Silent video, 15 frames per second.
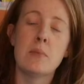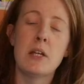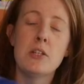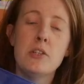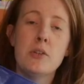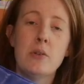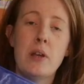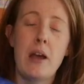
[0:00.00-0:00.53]
my
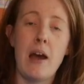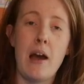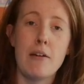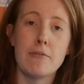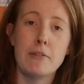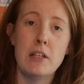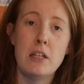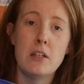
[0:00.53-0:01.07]
2.5
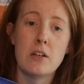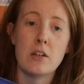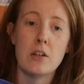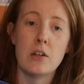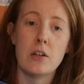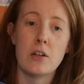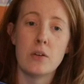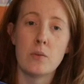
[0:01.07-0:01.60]

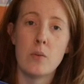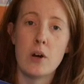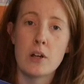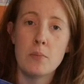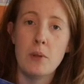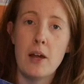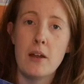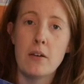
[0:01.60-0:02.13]
liter
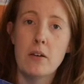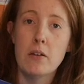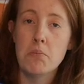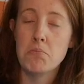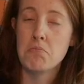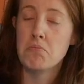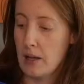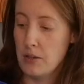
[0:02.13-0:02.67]
water bladder.
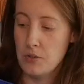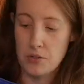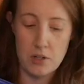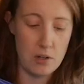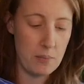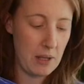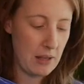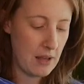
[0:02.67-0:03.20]
I used it
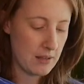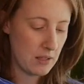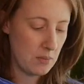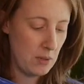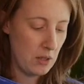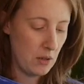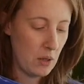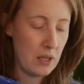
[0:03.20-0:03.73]
on my last
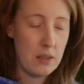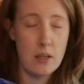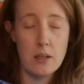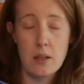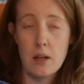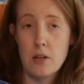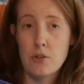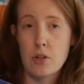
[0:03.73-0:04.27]
Camino. I think
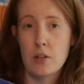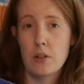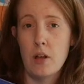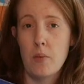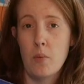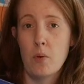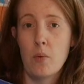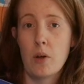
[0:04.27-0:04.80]
that I drink a
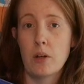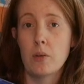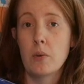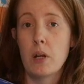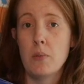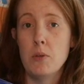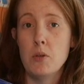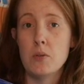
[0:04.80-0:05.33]
lot more water
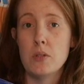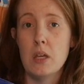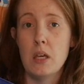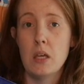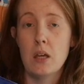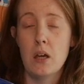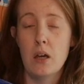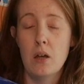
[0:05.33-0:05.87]
when I'm
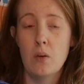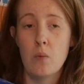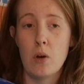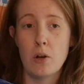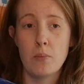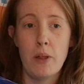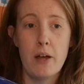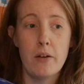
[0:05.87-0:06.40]
using a
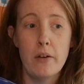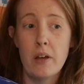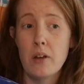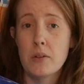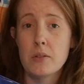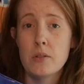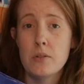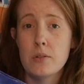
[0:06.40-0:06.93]
water bladder. I
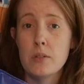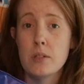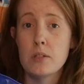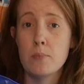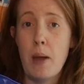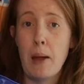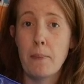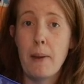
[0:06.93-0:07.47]
also use
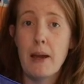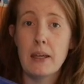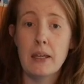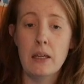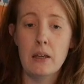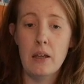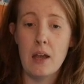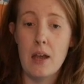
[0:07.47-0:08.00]
this
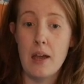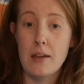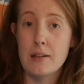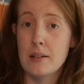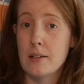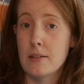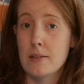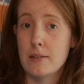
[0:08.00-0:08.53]
backpacking and
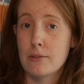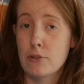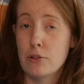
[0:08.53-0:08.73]
it's